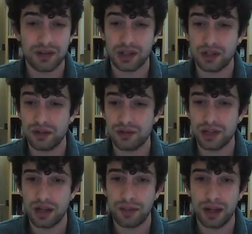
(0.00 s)
You can
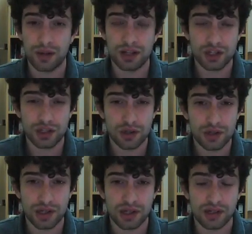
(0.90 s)
use mail
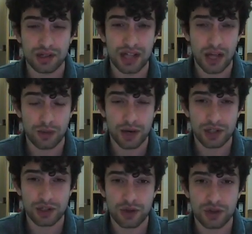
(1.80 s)
registers and town
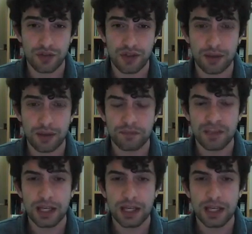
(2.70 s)
registers for that.